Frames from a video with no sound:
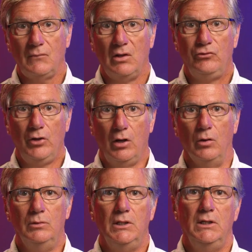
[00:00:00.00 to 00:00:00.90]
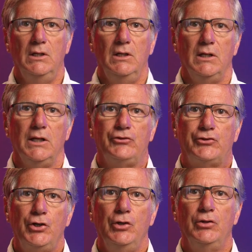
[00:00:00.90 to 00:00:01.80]
So, It's
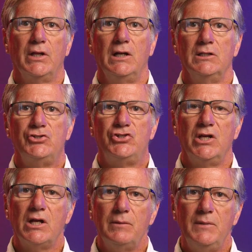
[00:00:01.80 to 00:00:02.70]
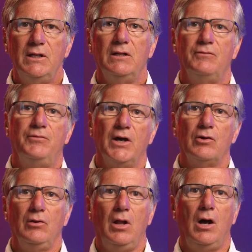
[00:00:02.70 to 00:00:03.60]
true that a legitimate
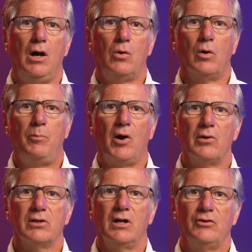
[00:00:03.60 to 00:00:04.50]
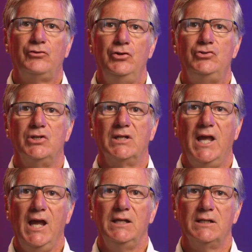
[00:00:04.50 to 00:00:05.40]
federal law or part of the Constitution
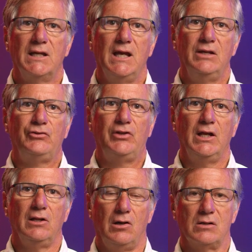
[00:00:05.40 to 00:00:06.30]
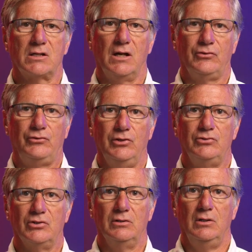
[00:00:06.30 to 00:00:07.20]
can negate a state law or
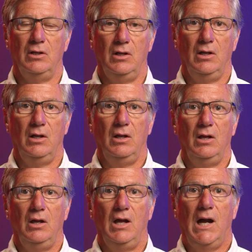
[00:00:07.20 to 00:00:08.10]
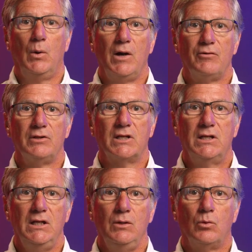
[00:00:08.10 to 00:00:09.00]
constitution. However, the
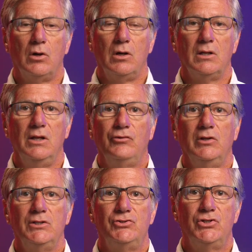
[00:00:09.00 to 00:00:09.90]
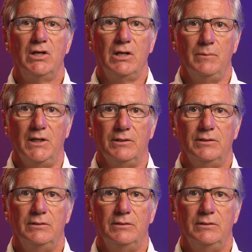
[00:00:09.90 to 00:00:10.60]
key word is legitimate.